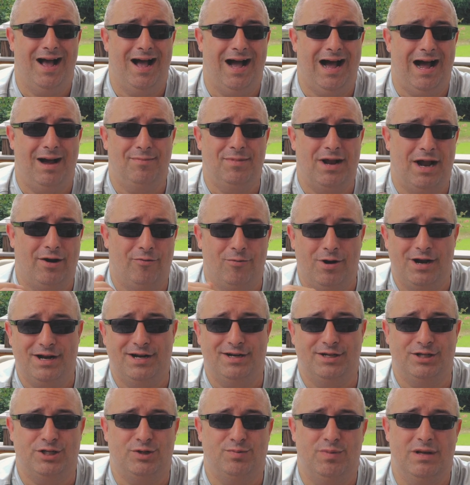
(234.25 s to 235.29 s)
I'm not ready
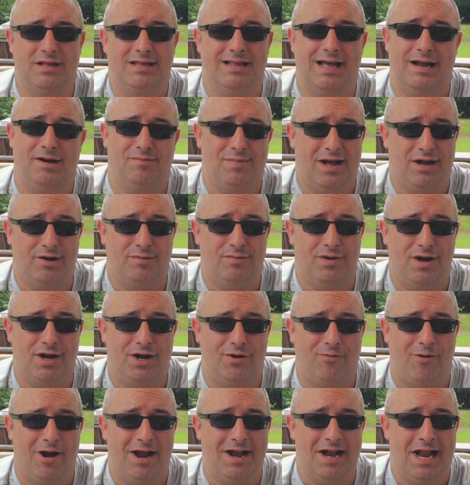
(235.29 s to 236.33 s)
to spend that amount of
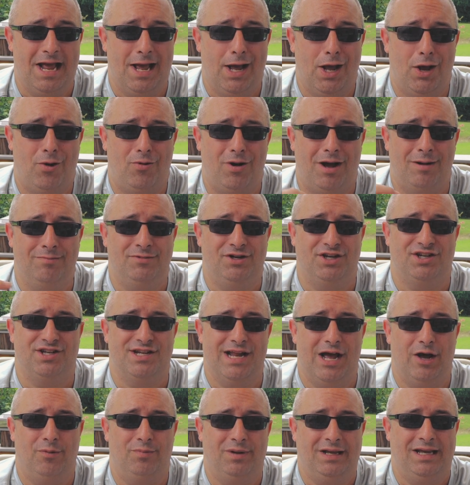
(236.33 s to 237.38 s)
money right now. I'm just
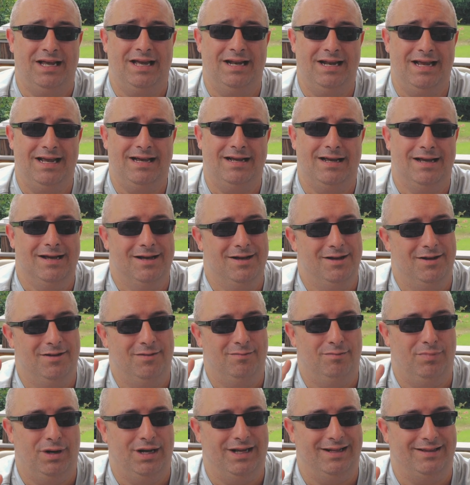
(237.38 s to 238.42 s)
now beginning,
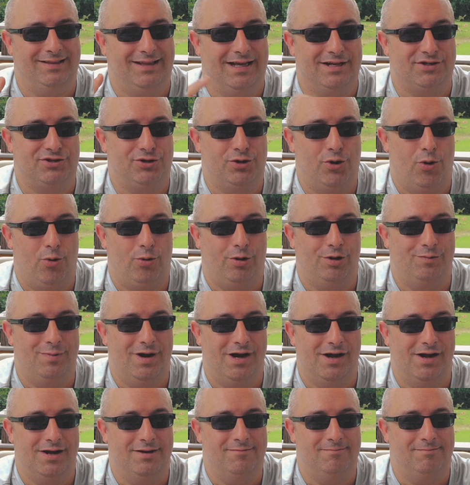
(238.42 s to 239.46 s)
but that's a goal of
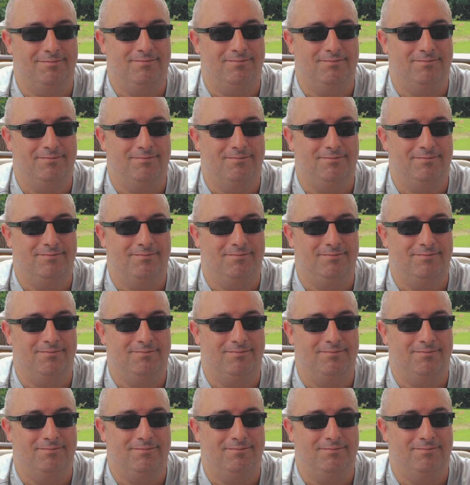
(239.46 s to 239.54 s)
mine.